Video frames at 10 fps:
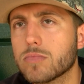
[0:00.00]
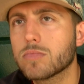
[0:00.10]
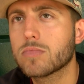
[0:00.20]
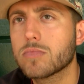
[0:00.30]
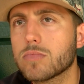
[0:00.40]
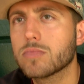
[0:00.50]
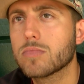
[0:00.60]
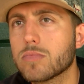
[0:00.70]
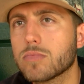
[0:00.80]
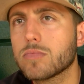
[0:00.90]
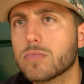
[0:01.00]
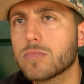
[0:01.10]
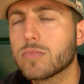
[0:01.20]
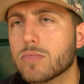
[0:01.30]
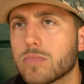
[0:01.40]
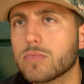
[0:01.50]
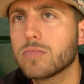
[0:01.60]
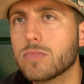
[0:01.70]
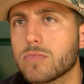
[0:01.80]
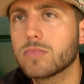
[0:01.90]

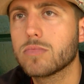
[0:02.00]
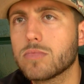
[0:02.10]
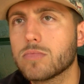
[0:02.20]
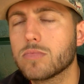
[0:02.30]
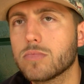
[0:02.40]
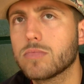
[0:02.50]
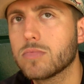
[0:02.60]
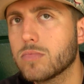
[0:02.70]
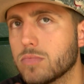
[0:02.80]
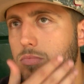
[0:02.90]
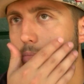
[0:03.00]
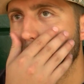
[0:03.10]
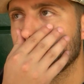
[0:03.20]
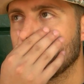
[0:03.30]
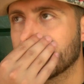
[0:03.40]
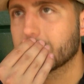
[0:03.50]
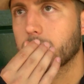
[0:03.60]
No one is speaking in this clip.